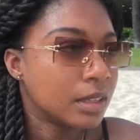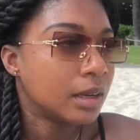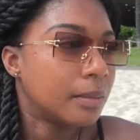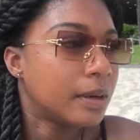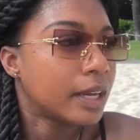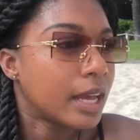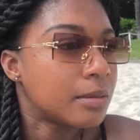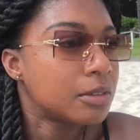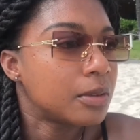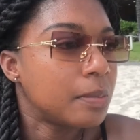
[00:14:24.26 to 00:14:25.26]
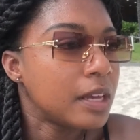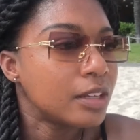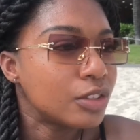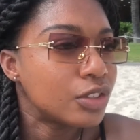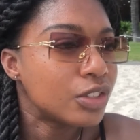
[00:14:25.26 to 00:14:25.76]
But I came to the
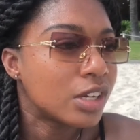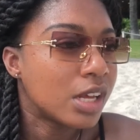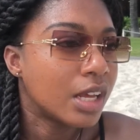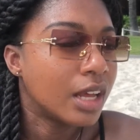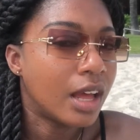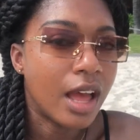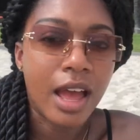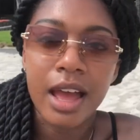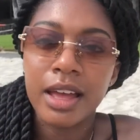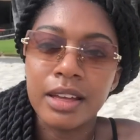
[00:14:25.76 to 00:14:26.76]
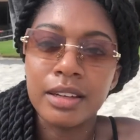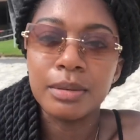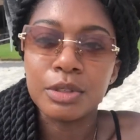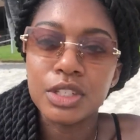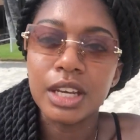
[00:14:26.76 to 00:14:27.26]
beach and
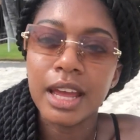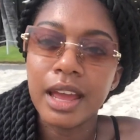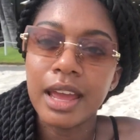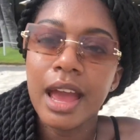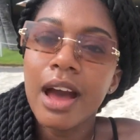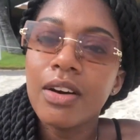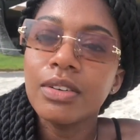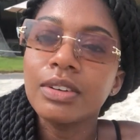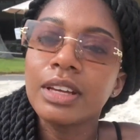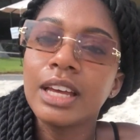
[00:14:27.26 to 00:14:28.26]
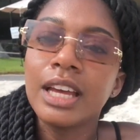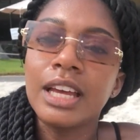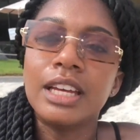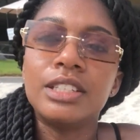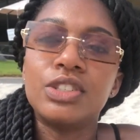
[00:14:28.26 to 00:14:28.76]
I'm just gonna hang out
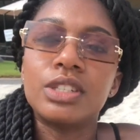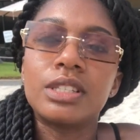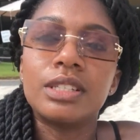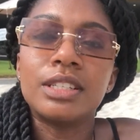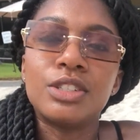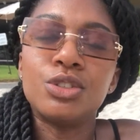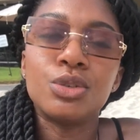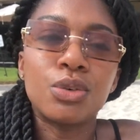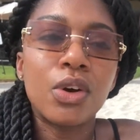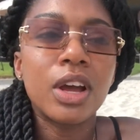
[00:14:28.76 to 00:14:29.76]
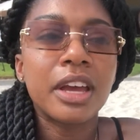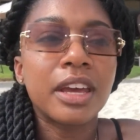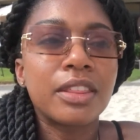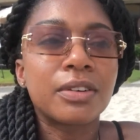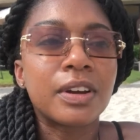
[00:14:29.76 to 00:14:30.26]
and just
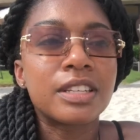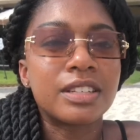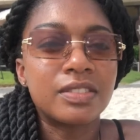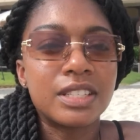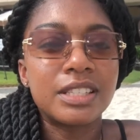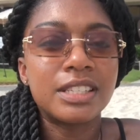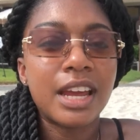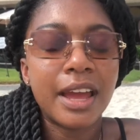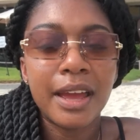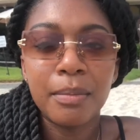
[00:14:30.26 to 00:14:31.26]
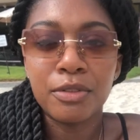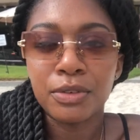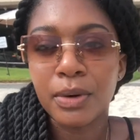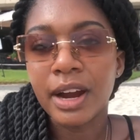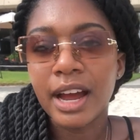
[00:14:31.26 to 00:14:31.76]
enjoy the rest of this day
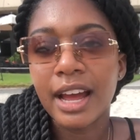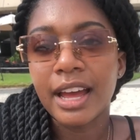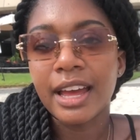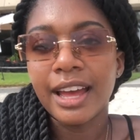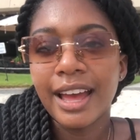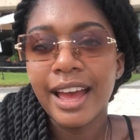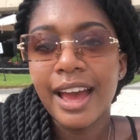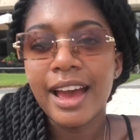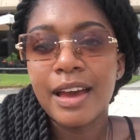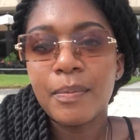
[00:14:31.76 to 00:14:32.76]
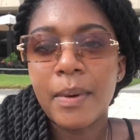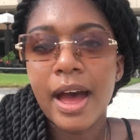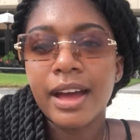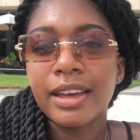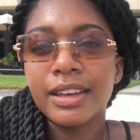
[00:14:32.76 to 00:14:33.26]
before I head
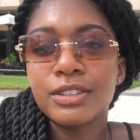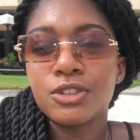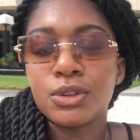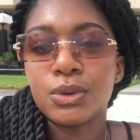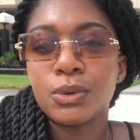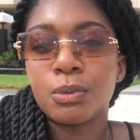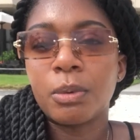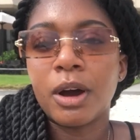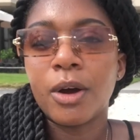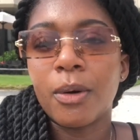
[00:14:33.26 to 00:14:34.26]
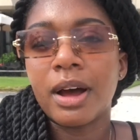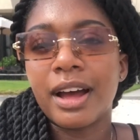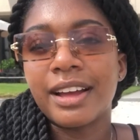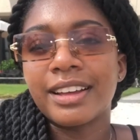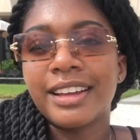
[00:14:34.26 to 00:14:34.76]
back to Pahoa.
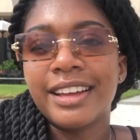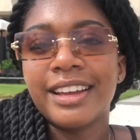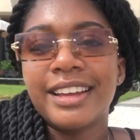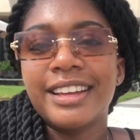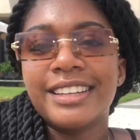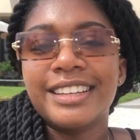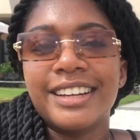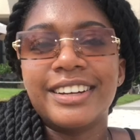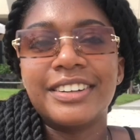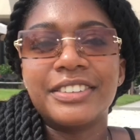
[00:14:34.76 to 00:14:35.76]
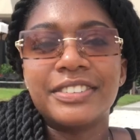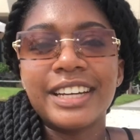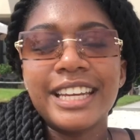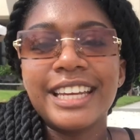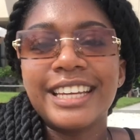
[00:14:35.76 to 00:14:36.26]

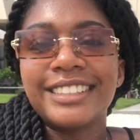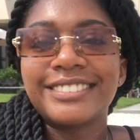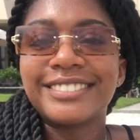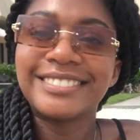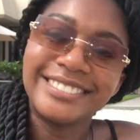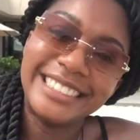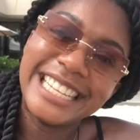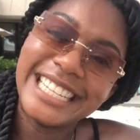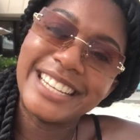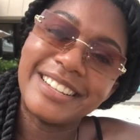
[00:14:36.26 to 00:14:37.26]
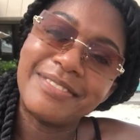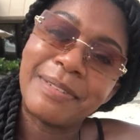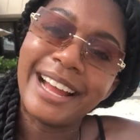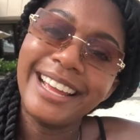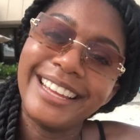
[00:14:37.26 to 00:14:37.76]
Alrighty, bye.